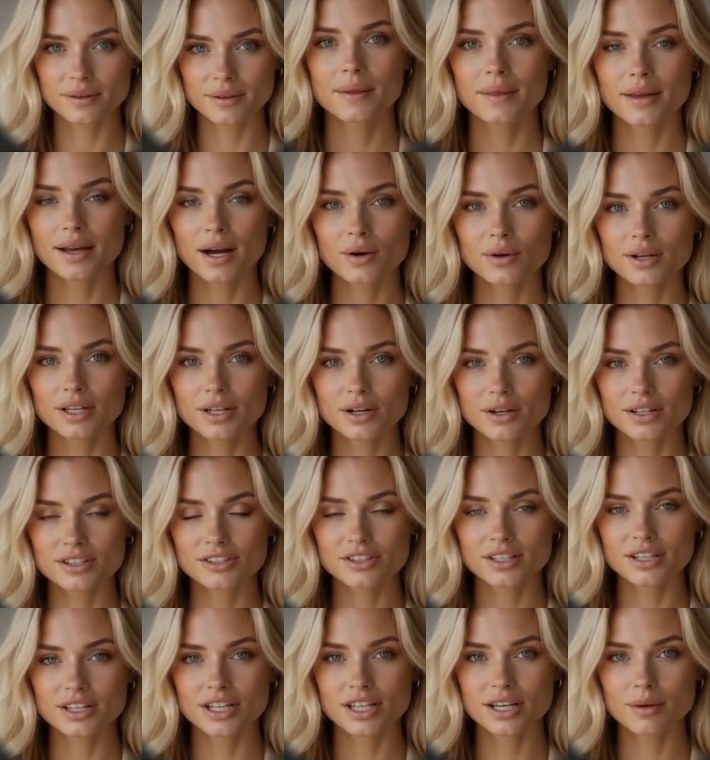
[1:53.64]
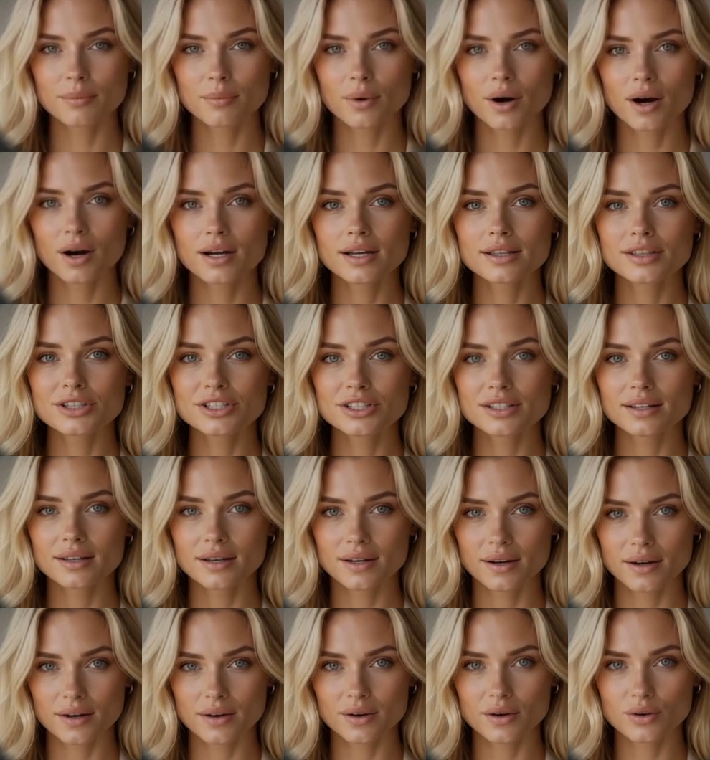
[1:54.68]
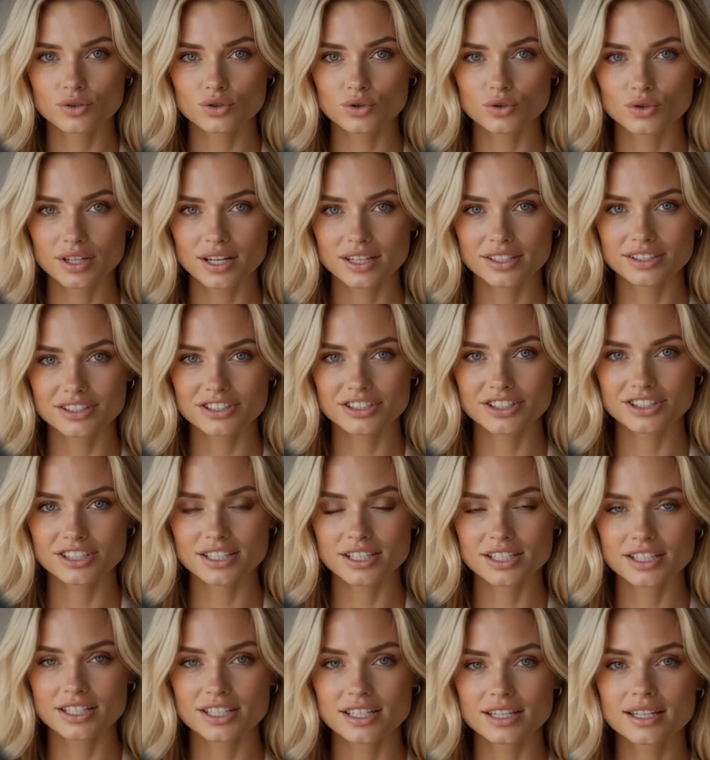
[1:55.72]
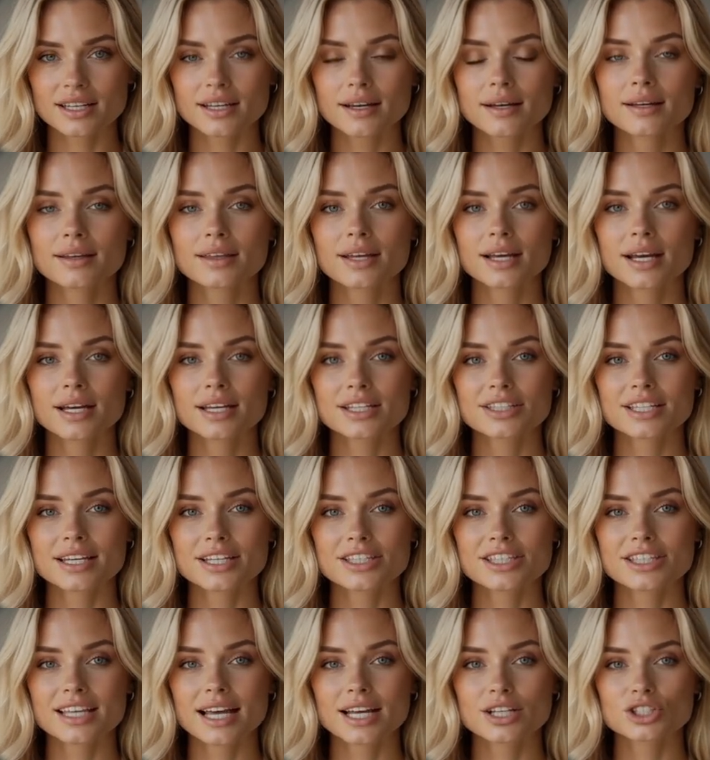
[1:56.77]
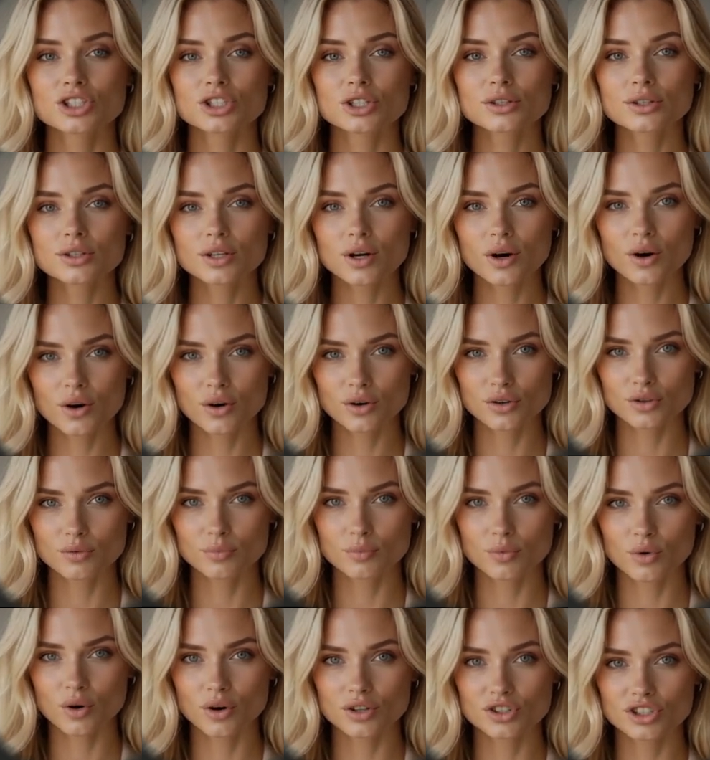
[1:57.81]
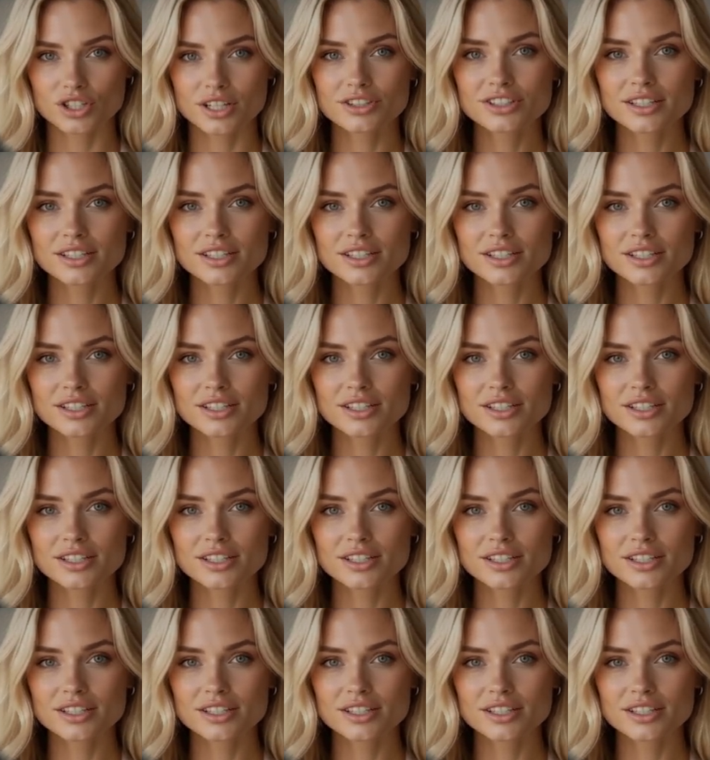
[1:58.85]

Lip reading: Now here's the key part. You can see there's a section called Project